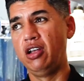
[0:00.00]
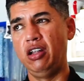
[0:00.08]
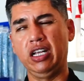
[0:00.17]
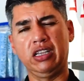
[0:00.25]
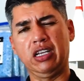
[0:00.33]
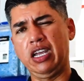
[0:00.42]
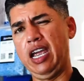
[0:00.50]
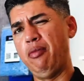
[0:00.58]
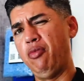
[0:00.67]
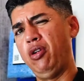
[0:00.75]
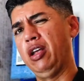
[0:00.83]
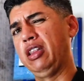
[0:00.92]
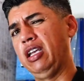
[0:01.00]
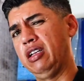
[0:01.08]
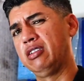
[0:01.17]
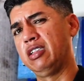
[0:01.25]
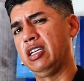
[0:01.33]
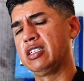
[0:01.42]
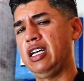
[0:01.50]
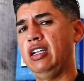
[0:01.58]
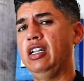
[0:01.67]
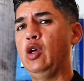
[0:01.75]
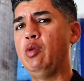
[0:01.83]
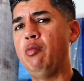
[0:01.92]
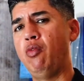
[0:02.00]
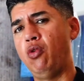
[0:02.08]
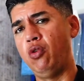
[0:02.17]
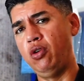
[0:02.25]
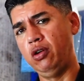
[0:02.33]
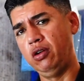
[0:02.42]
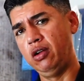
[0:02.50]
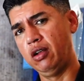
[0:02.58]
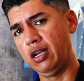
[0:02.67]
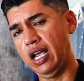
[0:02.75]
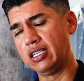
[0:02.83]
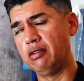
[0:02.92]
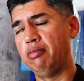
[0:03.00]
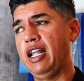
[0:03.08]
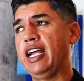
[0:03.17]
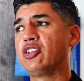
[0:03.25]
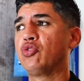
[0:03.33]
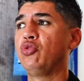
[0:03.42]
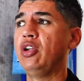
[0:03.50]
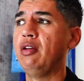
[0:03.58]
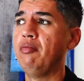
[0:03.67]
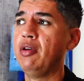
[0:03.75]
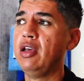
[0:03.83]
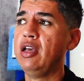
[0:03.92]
like the camera I think sticks out a little bit more, has a black trim.